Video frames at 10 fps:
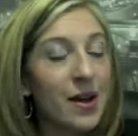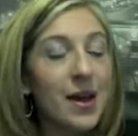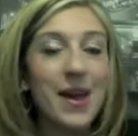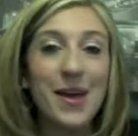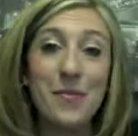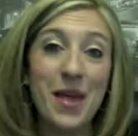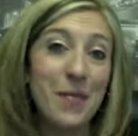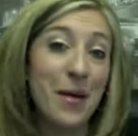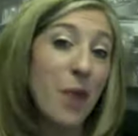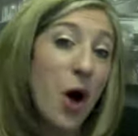It made
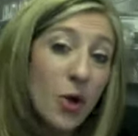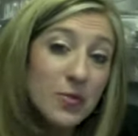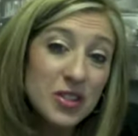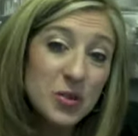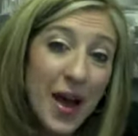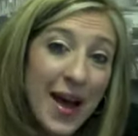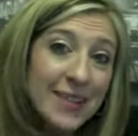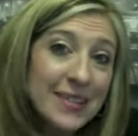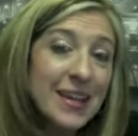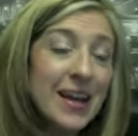my palms
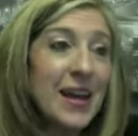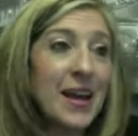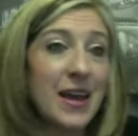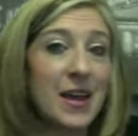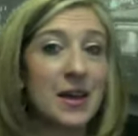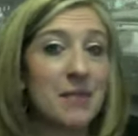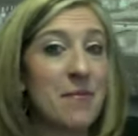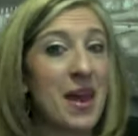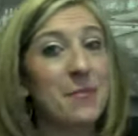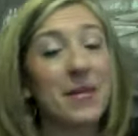sweat. It
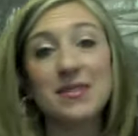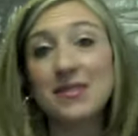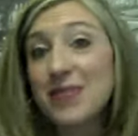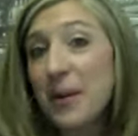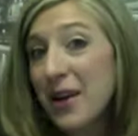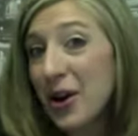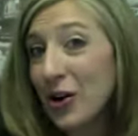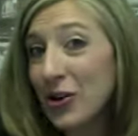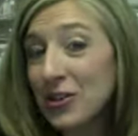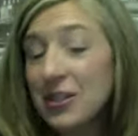made my stomach
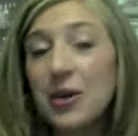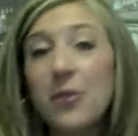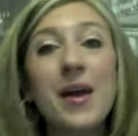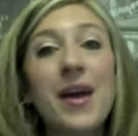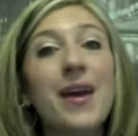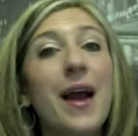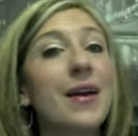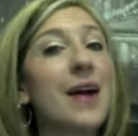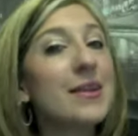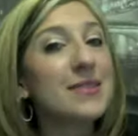hurt a little bit. I
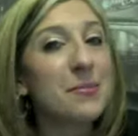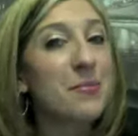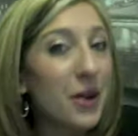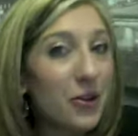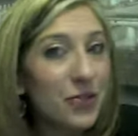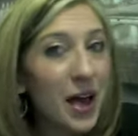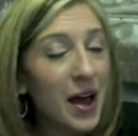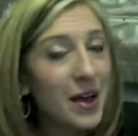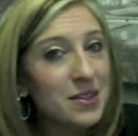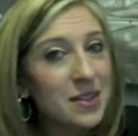got some
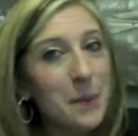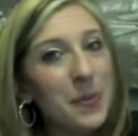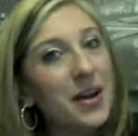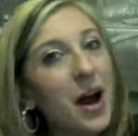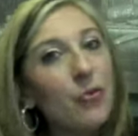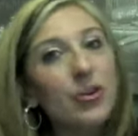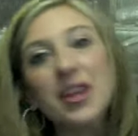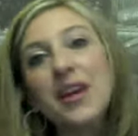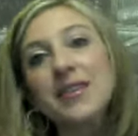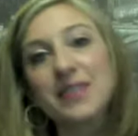butterflies, but I got
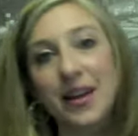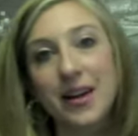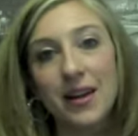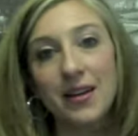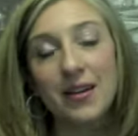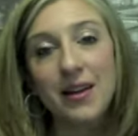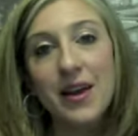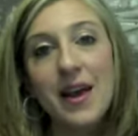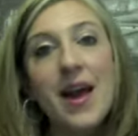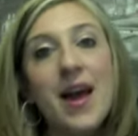really excited.
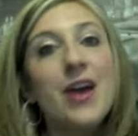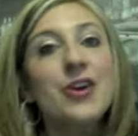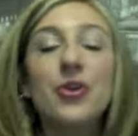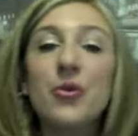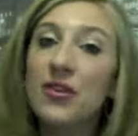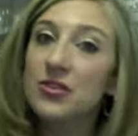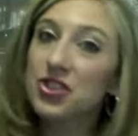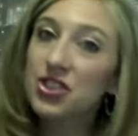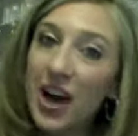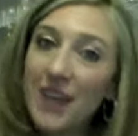You know,
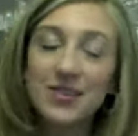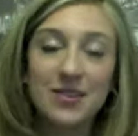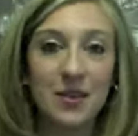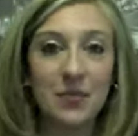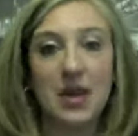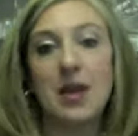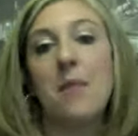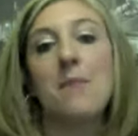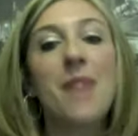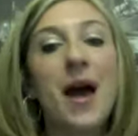there's just something
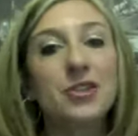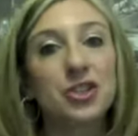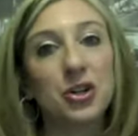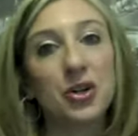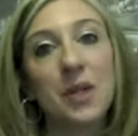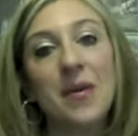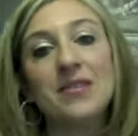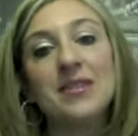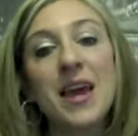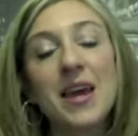magical
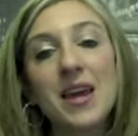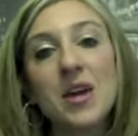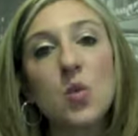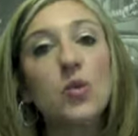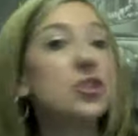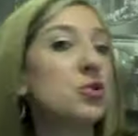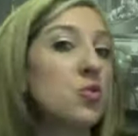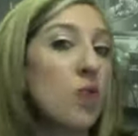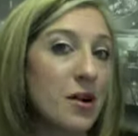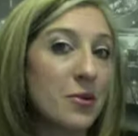about taking what you
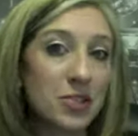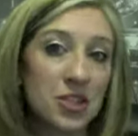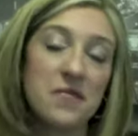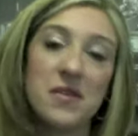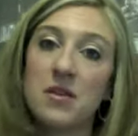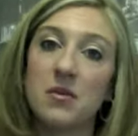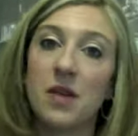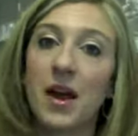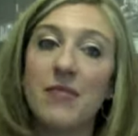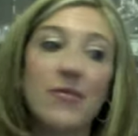want to achieve in your
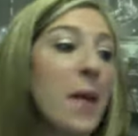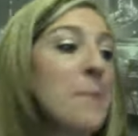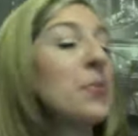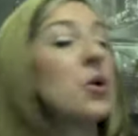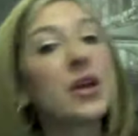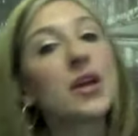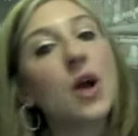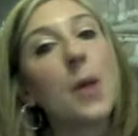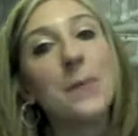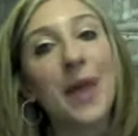life and putting it
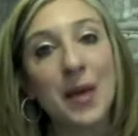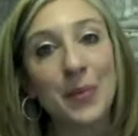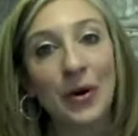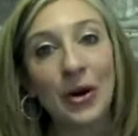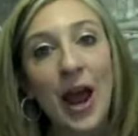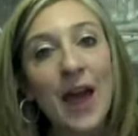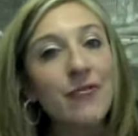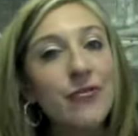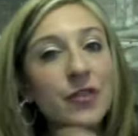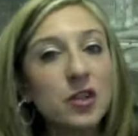on paper and
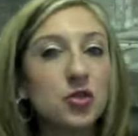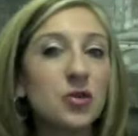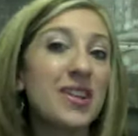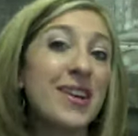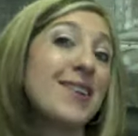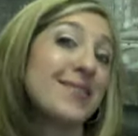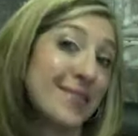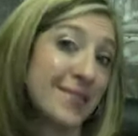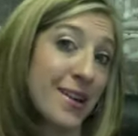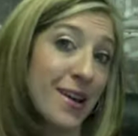visually
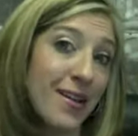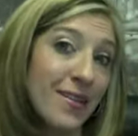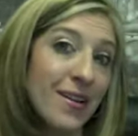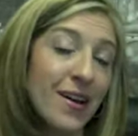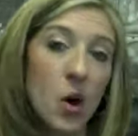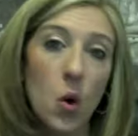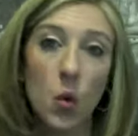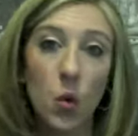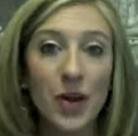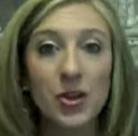seeing
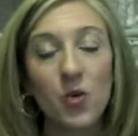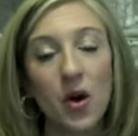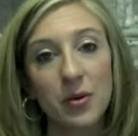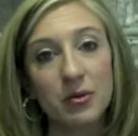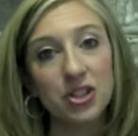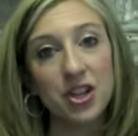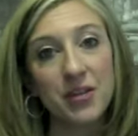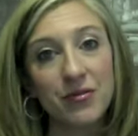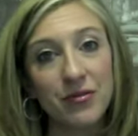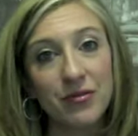what you want to
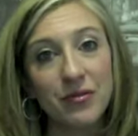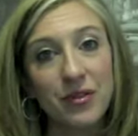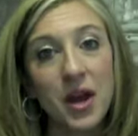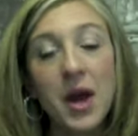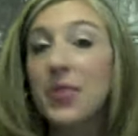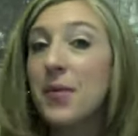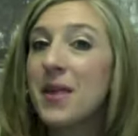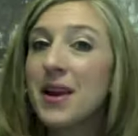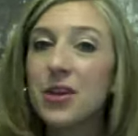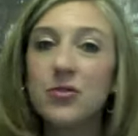achieve. The
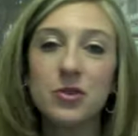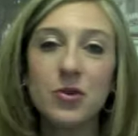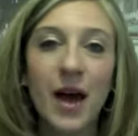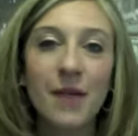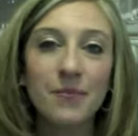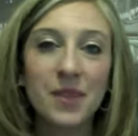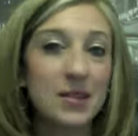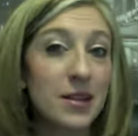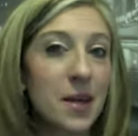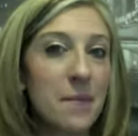minute you do that, it's
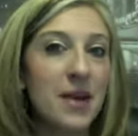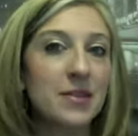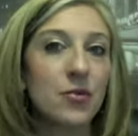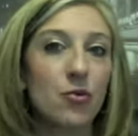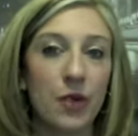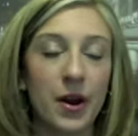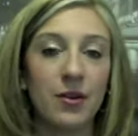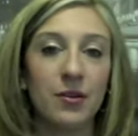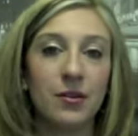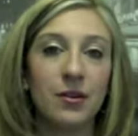like it makes it real.